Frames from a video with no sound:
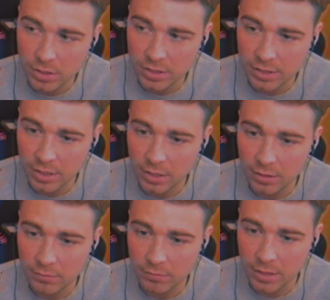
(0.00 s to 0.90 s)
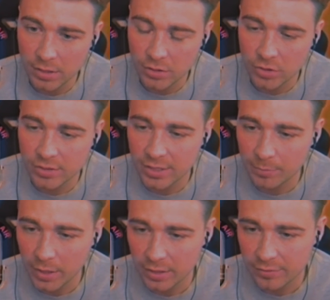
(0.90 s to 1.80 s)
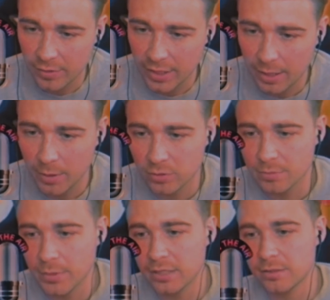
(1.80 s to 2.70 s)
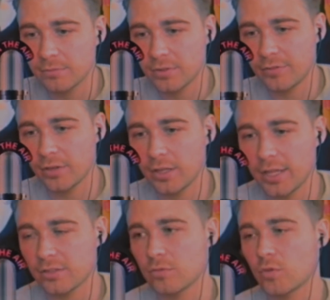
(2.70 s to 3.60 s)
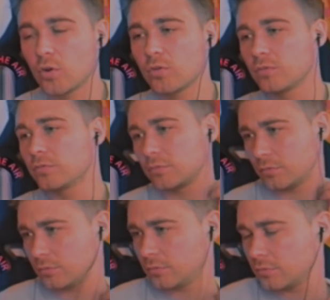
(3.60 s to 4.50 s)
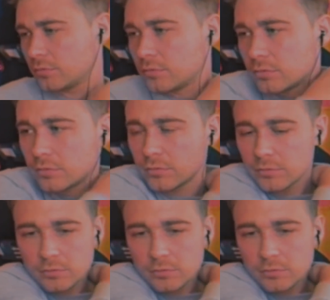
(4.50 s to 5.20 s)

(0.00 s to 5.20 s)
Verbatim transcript: you see? Do you stick by this three-game ultimatum? Do you feel like that's the rule? Um,